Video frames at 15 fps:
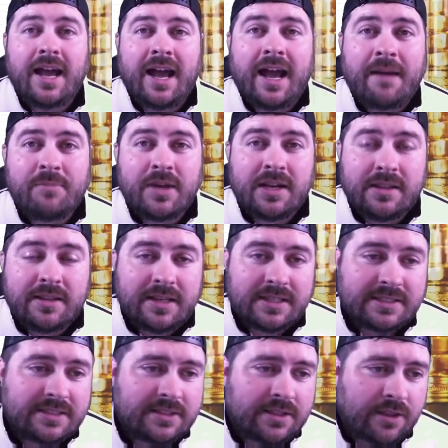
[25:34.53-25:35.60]
I'm gonna
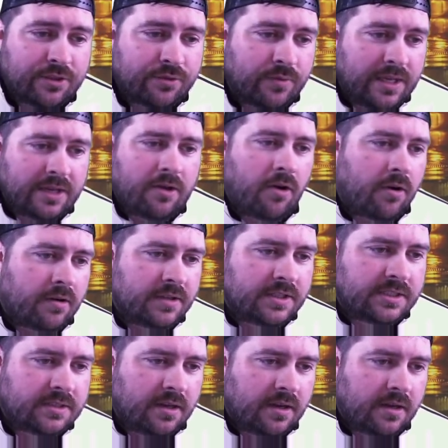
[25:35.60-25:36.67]
list the 3
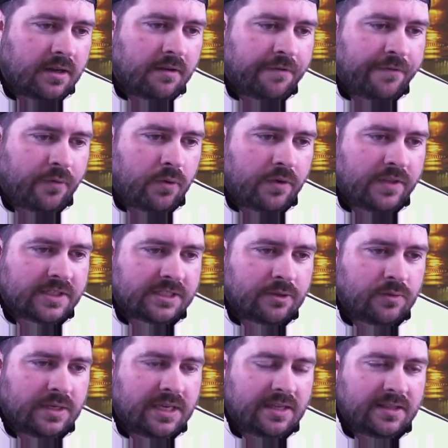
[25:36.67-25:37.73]
cards for this
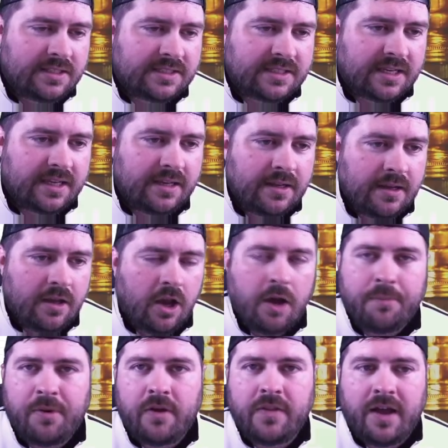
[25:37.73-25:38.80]
Luke Kuechly set
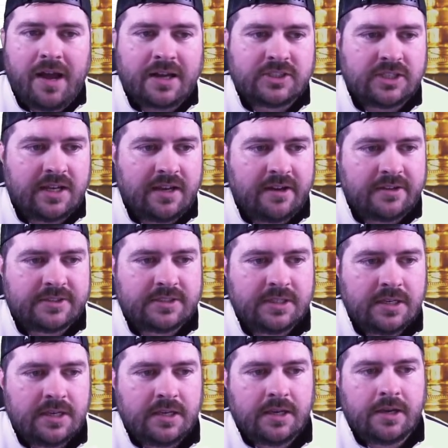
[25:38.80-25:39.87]
up on the auction house.
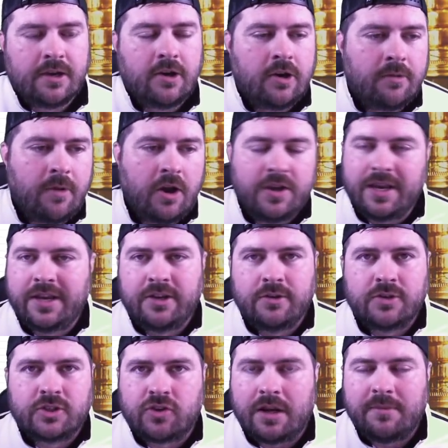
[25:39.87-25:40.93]
All you gotta
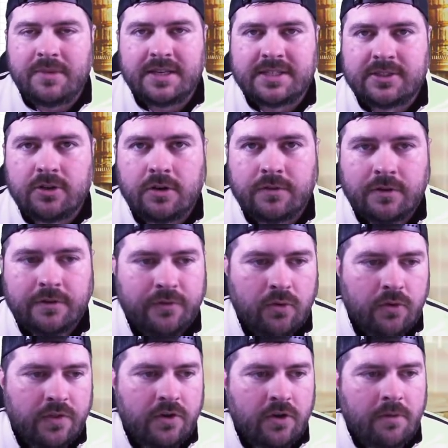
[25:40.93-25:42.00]
do is trade me a silver
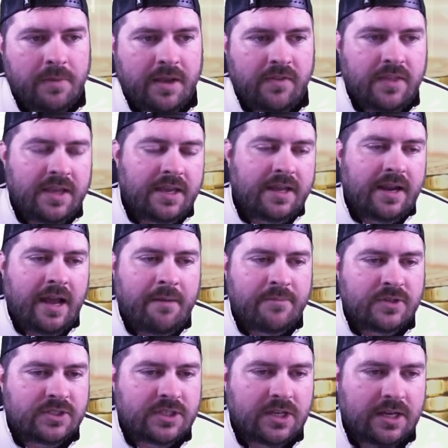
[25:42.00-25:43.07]
for them, and then I'm
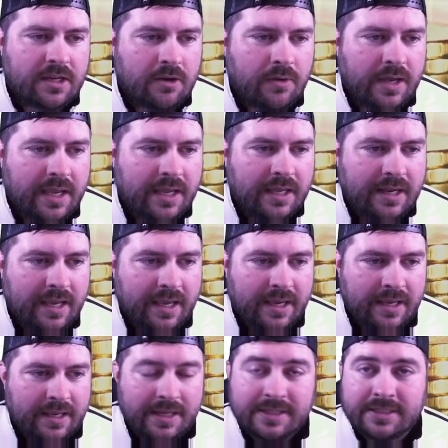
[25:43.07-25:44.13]
just gonna go ahead
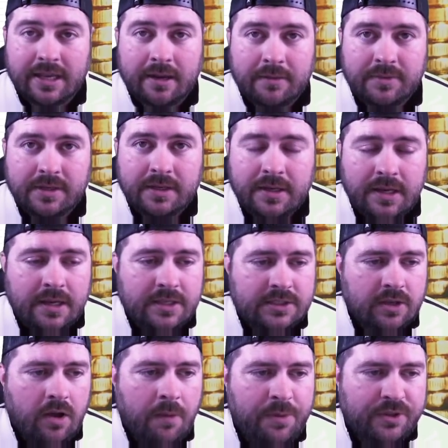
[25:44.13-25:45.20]
and accept.
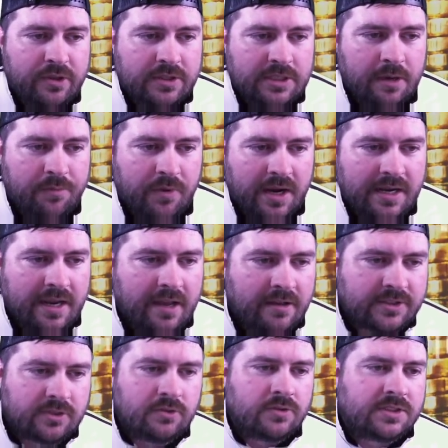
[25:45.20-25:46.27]
So I'll put those up right
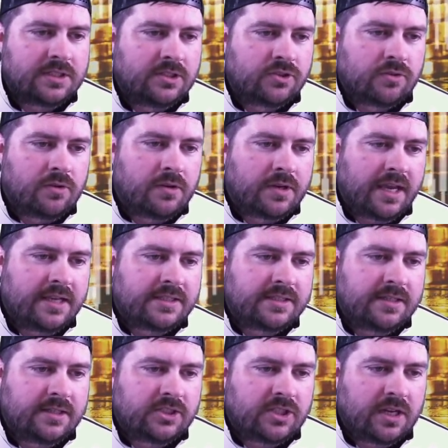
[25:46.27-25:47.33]
now. So you'll see Jarrell
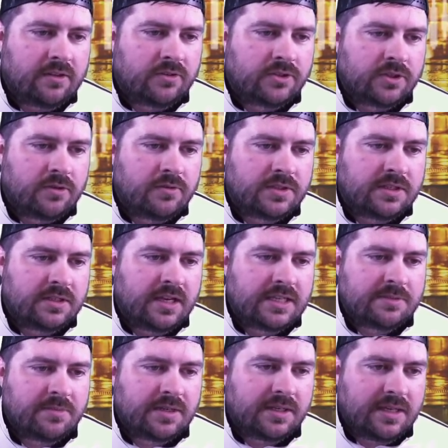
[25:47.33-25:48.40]
Casey, Chandler Jones, and
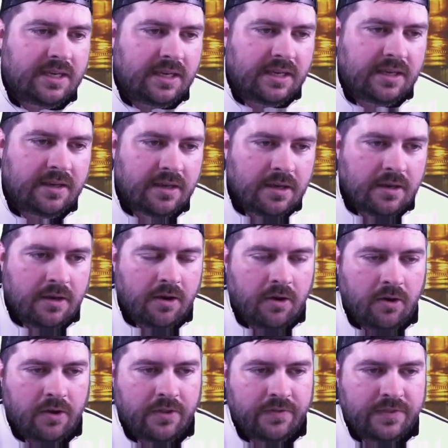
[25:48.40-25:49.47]
Desmond King
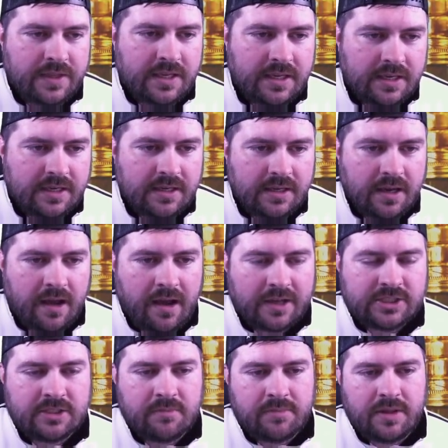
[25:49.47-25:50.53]
on the
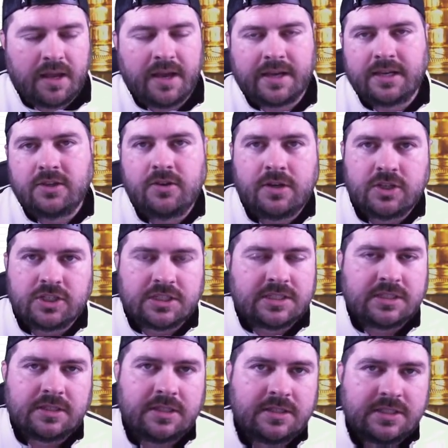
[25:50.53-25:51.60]
auction block, and you can
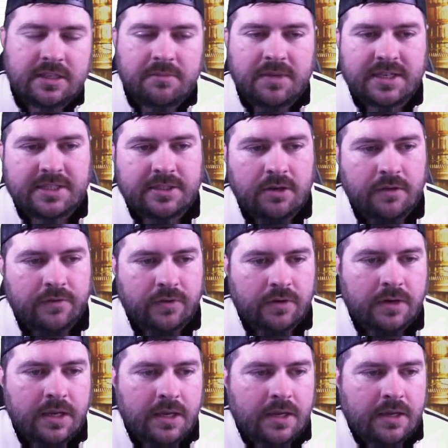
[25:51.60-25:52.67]
just send me a silver.